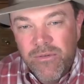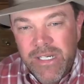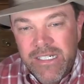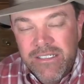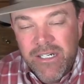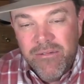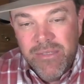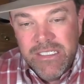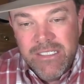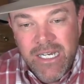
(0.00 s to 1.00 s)
weeks here,
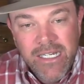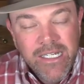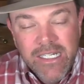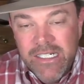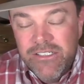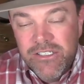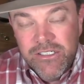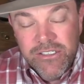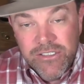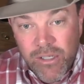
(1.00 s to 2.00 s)
but it's
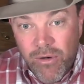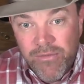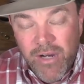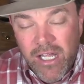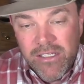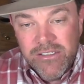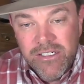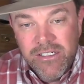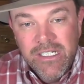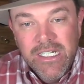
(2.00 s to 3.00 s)
just so
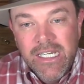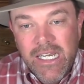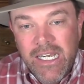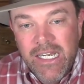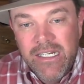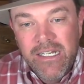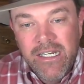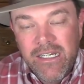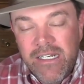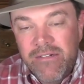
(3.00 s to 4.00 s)
volatile,
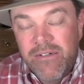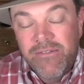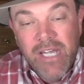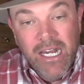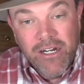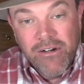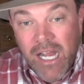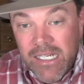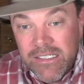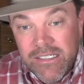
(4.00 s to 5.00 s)
and we've got a
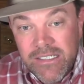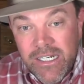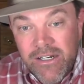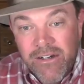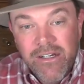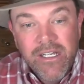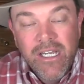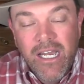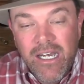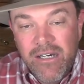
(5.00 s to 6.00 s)
crisis here.
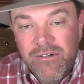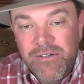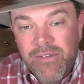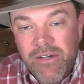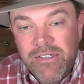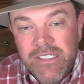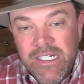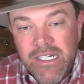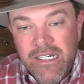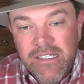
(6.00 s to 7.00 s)
We've never
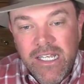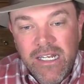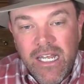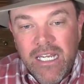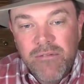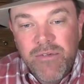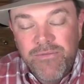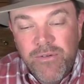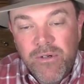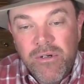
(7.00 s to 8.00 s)
seen anything like it
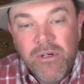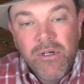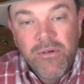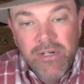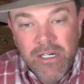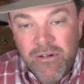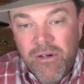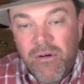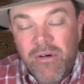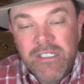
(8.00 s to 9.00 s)
before. We don't
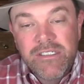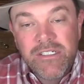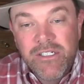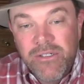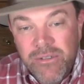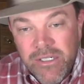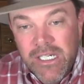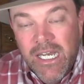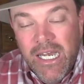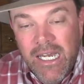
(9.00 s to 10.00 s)
know what to do.
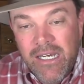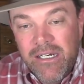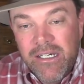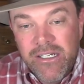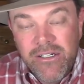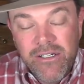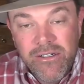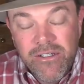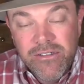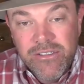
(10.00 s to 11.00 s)

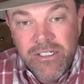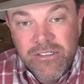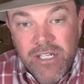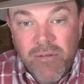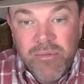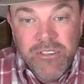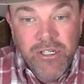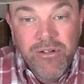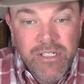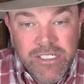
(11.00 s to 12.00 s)
There's
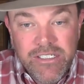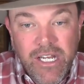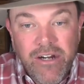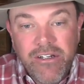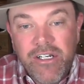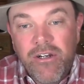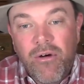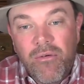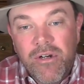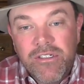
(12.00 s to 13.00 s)
opportunities there, and you
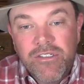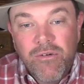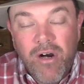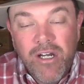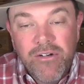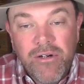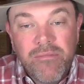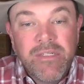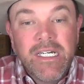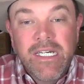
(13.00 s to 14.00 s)
don't want to squander
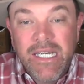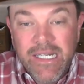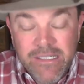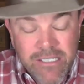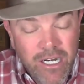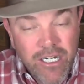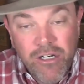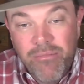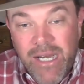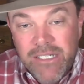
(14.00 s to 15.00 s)
them. And
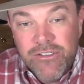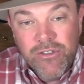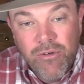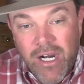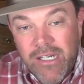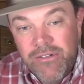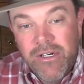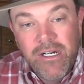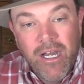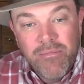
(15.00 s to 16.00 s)
talking about
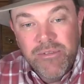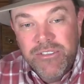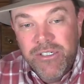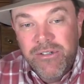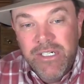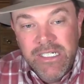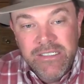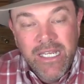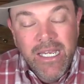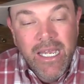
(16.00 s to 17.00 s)
squandering
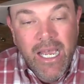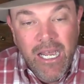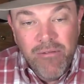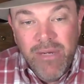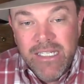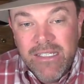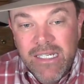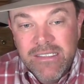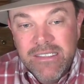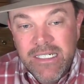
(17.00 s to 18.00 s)
opportunities, how about
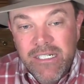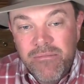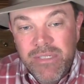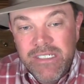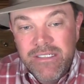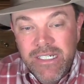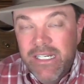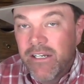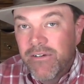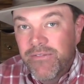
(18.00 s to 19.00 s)
that CNBC
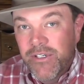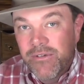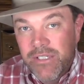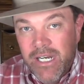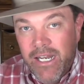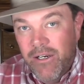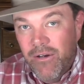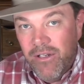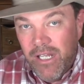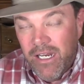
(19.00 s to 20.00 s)
interview that I
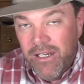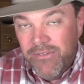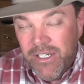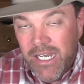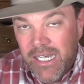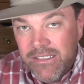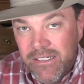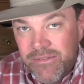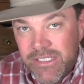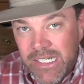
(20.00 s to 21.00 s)
know a lot of you guys
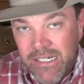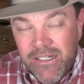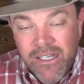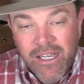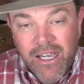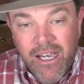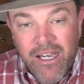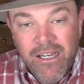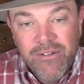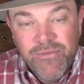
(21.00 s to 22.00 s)
have seen
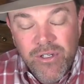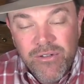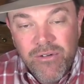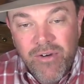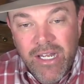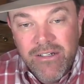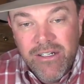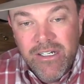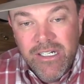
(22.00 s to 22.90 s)
floating around